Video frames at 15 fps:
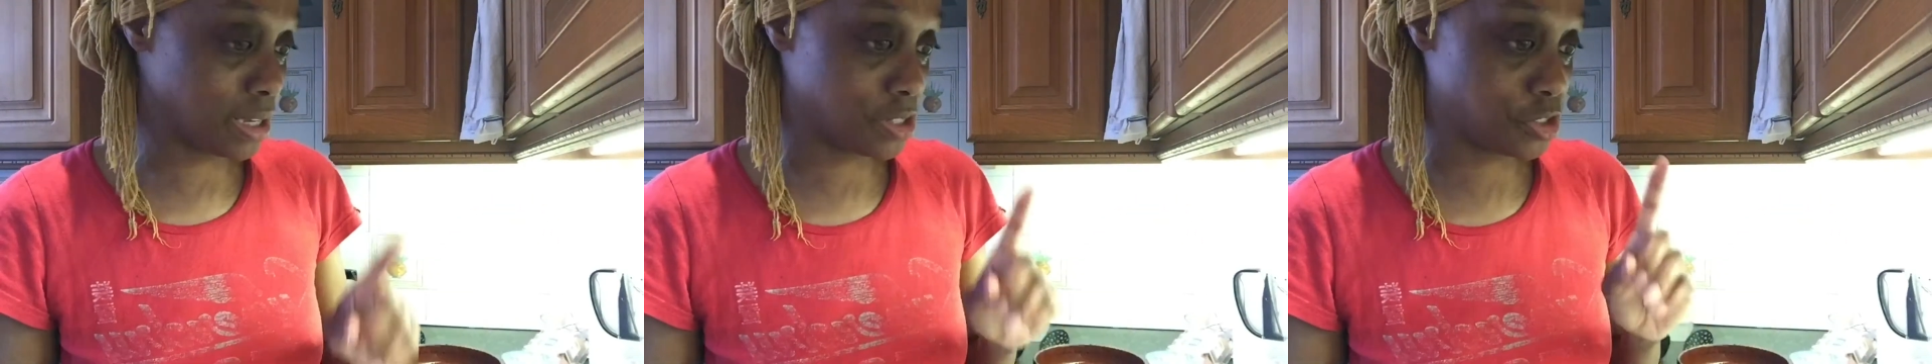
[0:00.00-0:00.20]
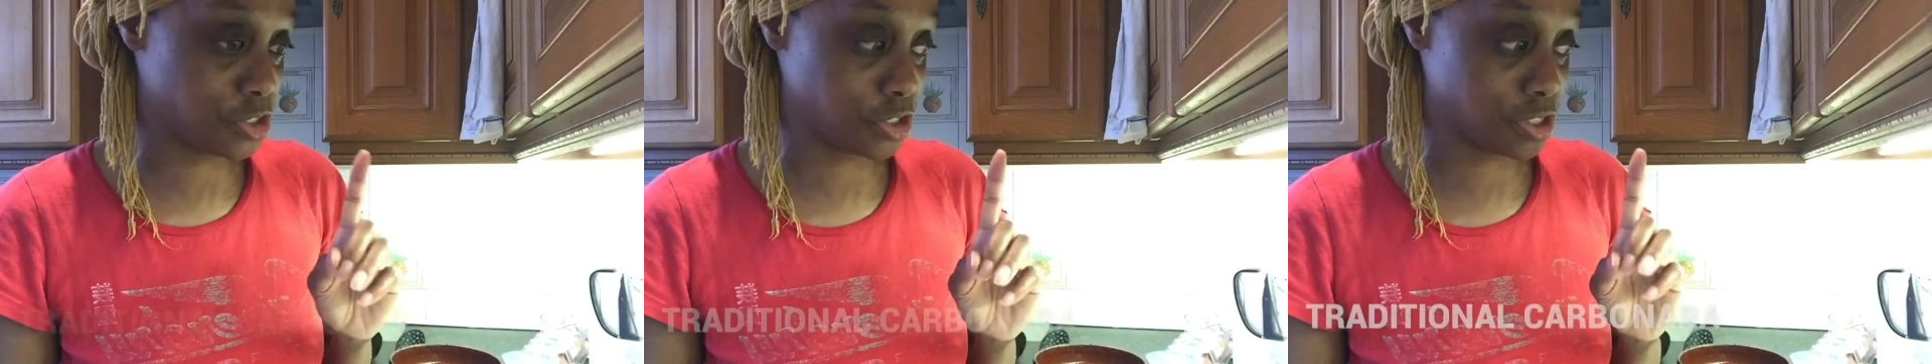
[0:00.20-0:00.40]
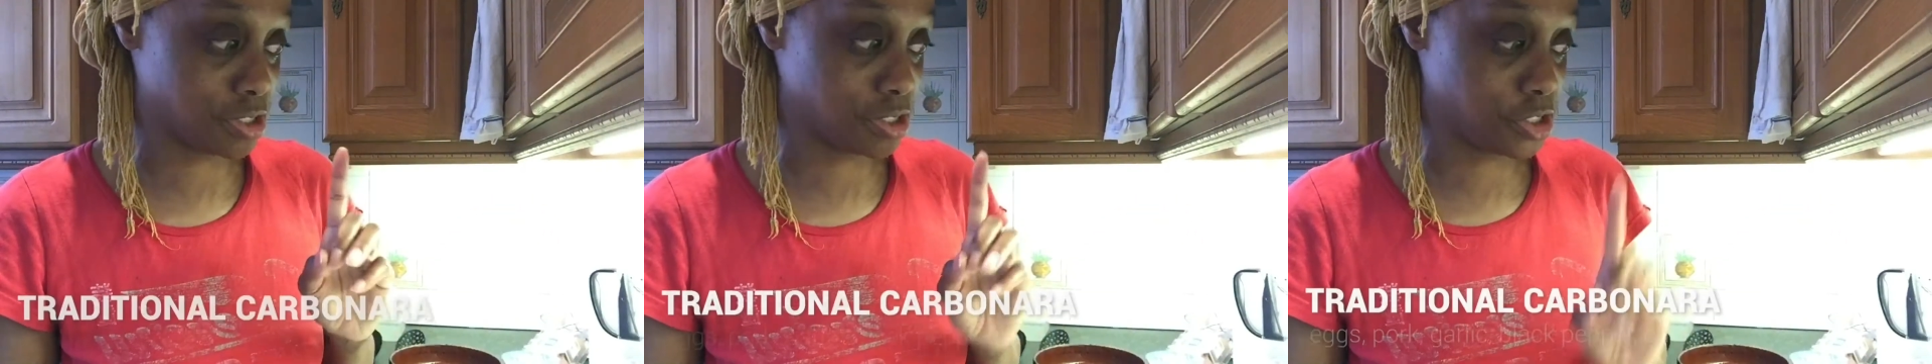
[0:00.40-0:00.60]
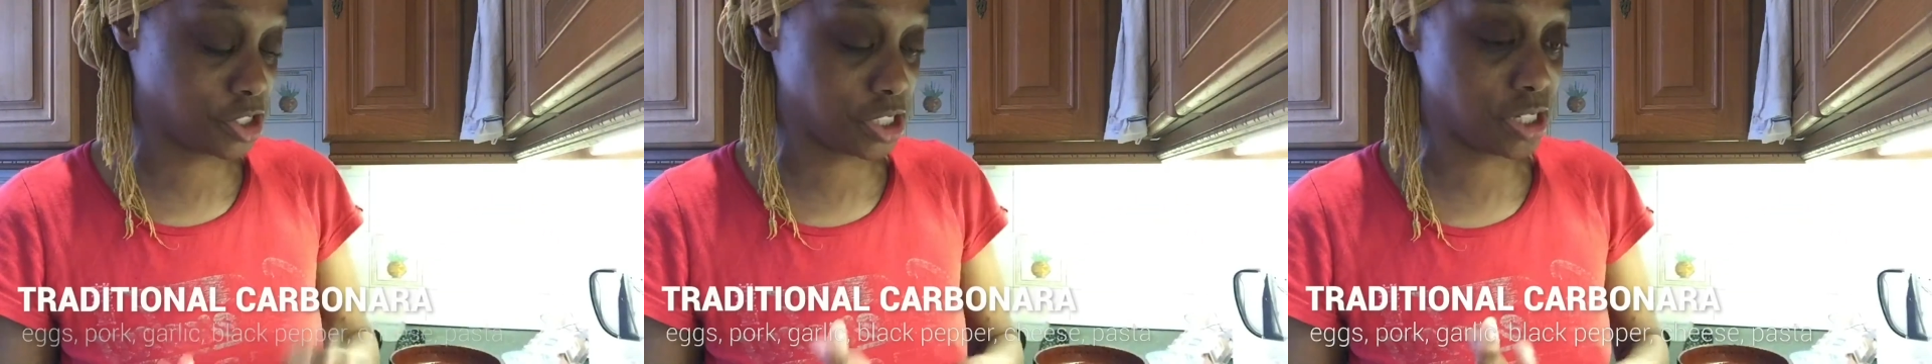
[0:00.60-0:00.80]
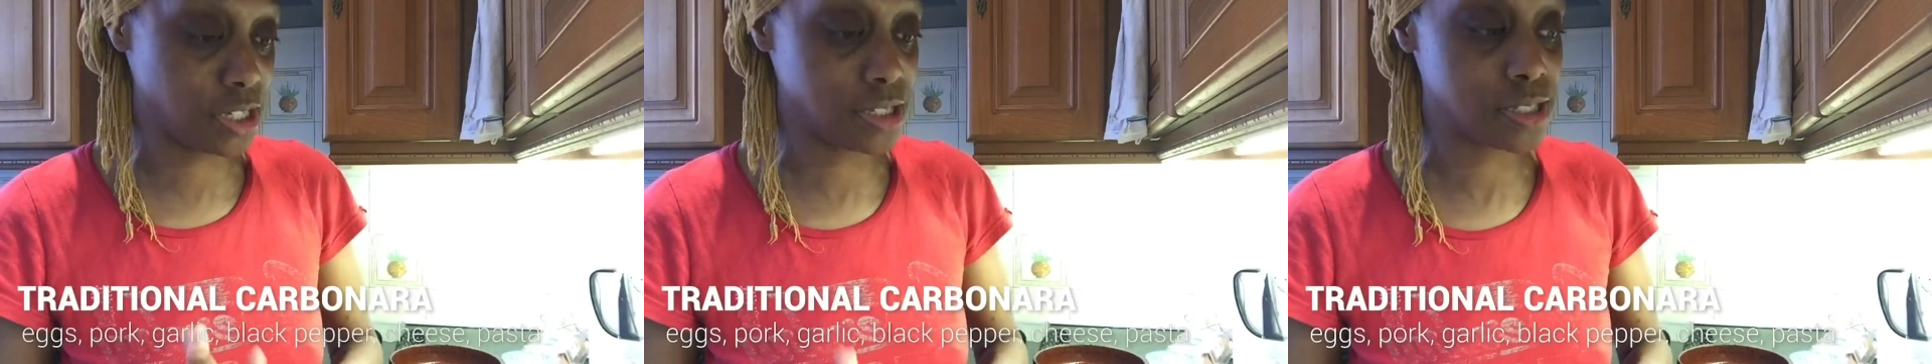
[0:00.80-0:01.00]
it's just the
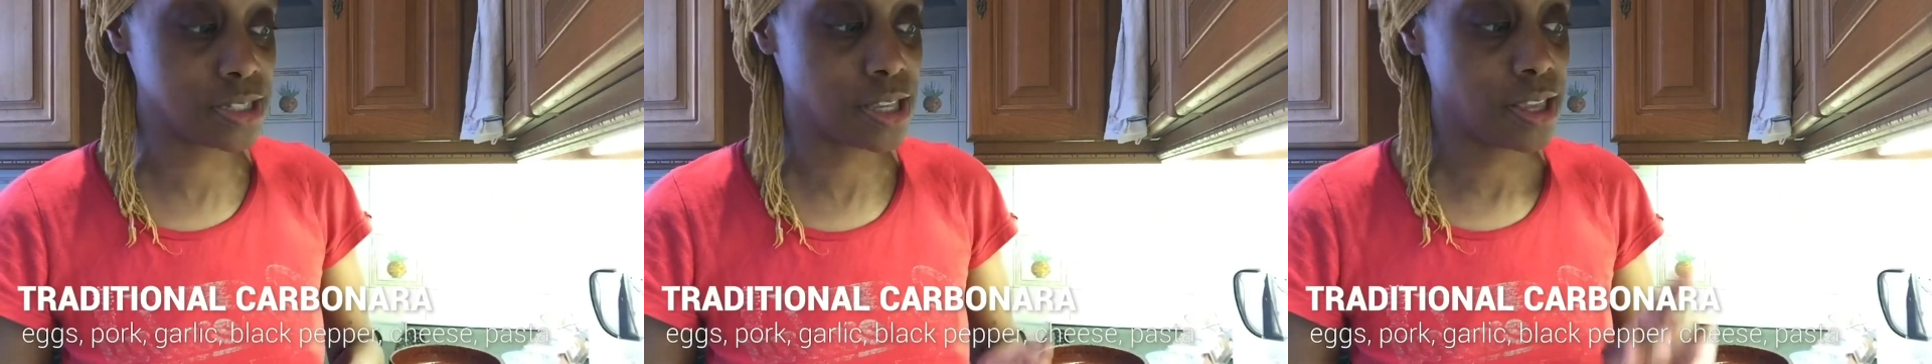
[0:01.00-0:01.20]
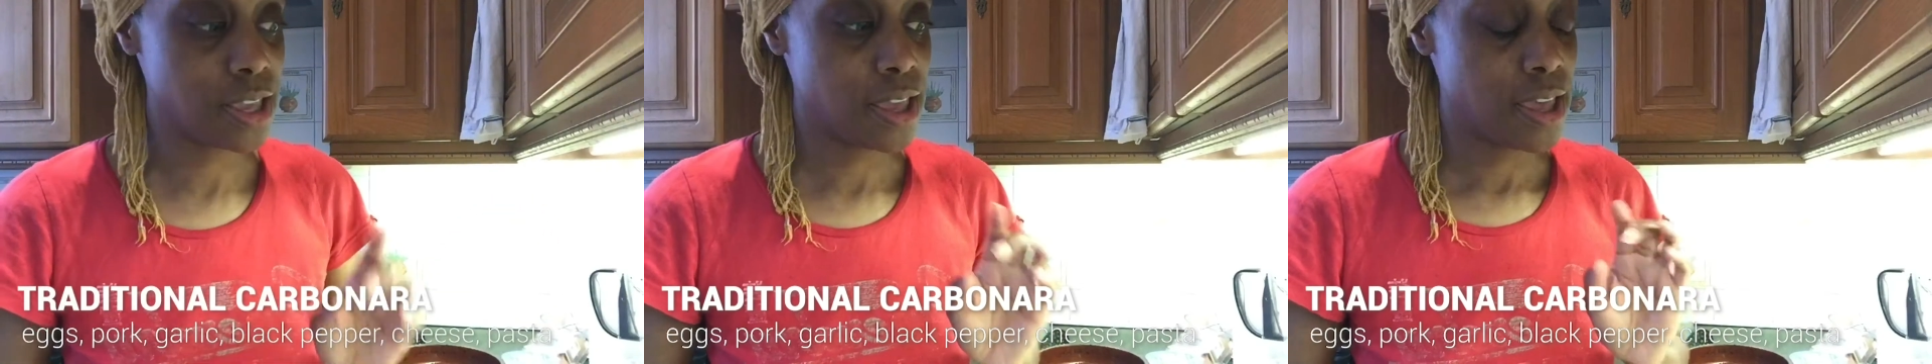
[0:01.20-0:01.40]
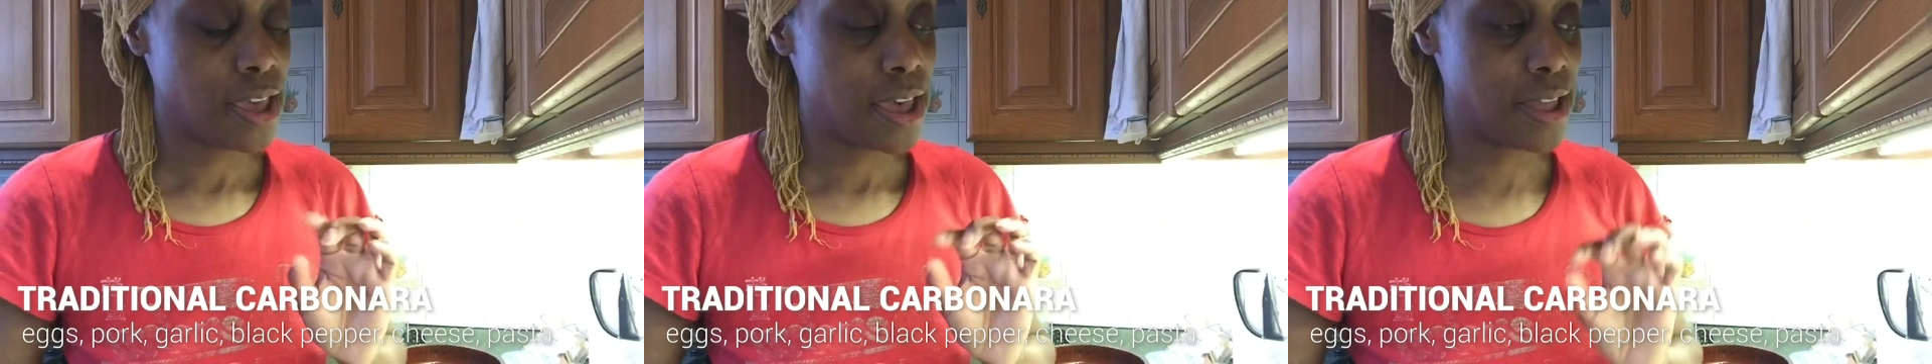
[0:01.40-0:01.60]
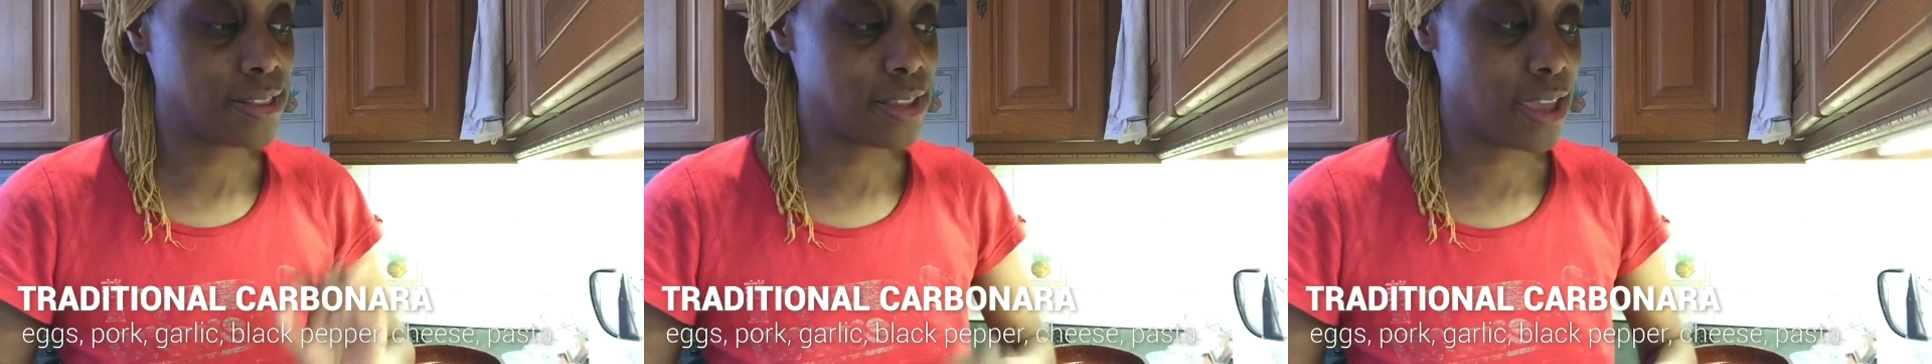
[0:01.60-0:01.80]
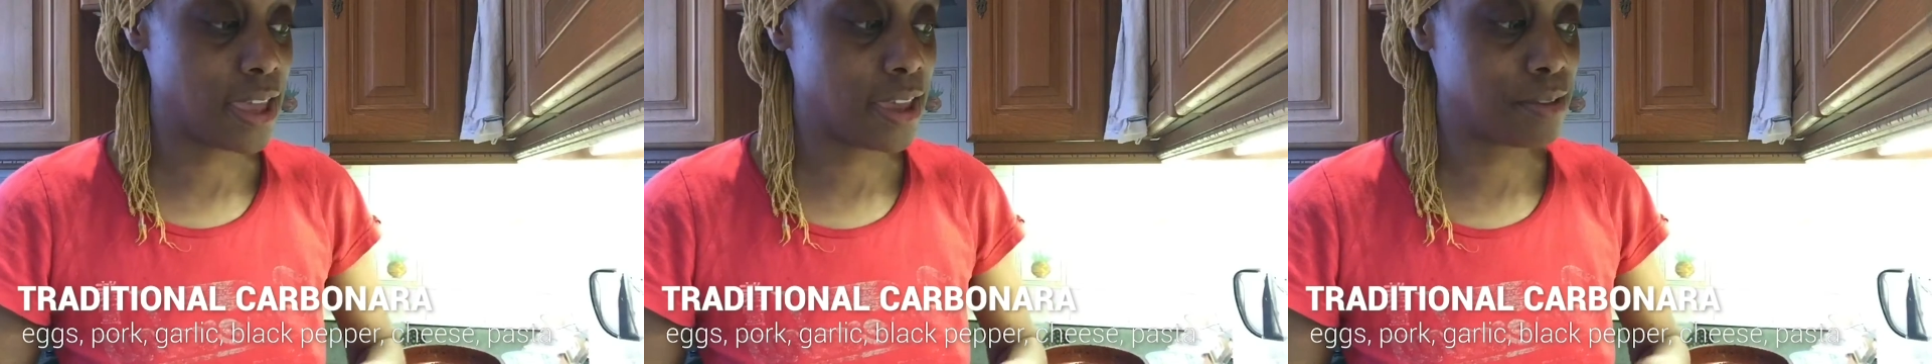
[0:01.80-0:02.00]
cheese and
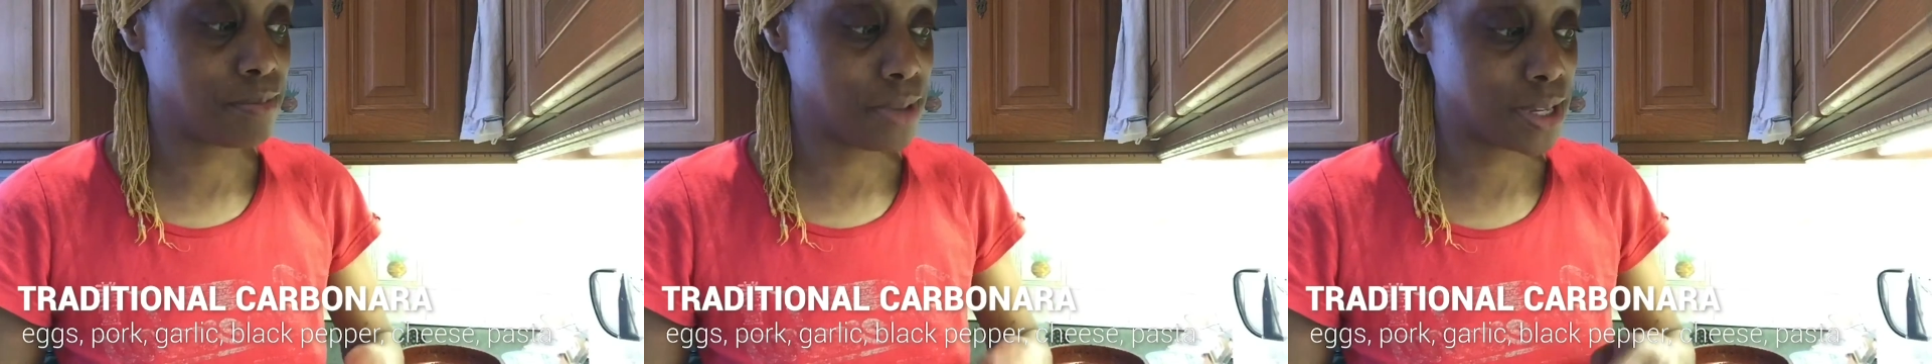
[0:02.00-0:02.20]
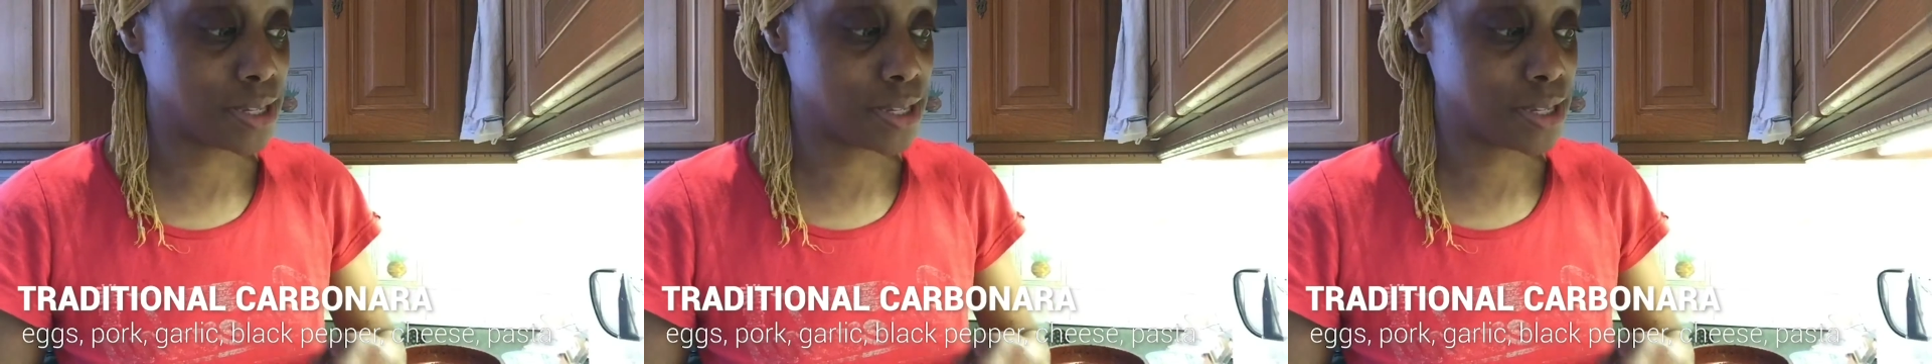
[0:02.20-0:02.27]
the egg mixed